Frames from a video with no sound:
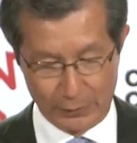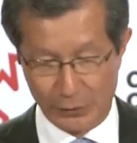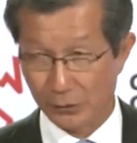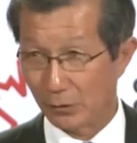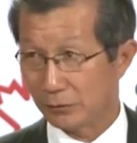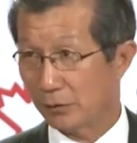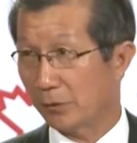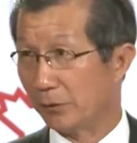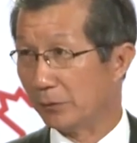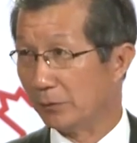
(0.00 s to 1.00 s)
In
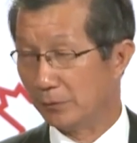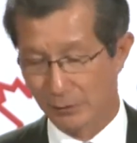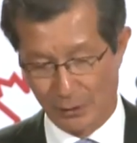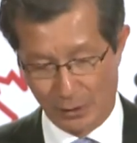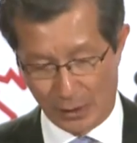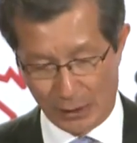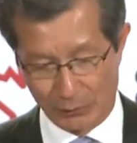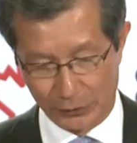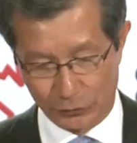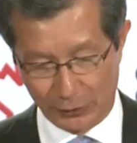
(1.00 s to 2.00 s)
Ontario,
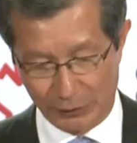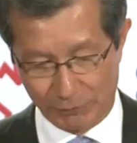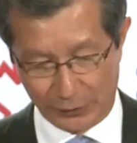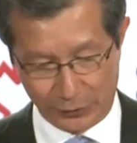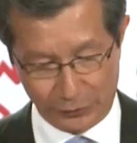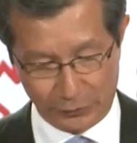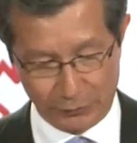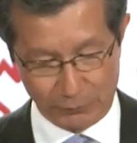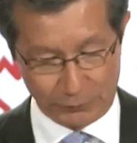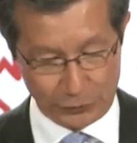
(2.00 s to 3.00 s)
our trade
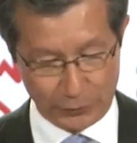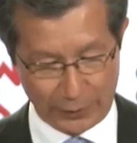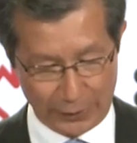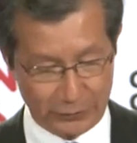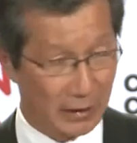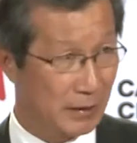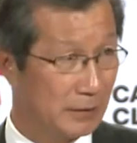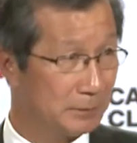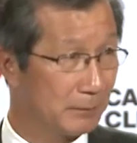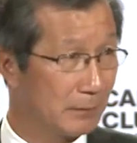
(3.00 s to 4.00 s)
figures with the US
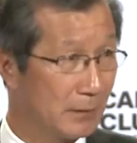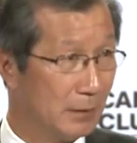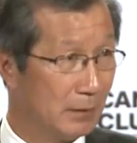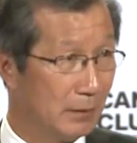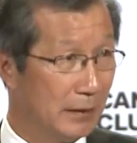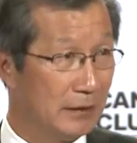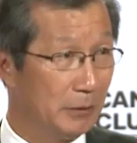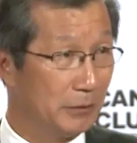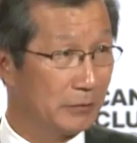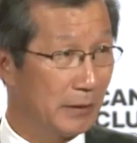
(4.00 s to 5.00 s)
are
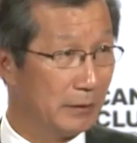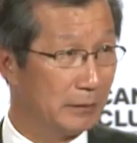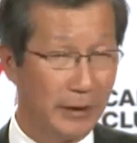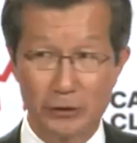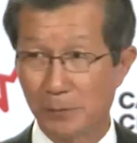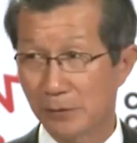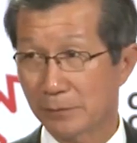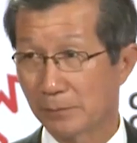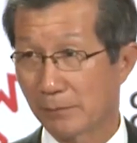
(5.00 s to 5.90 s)
80% export,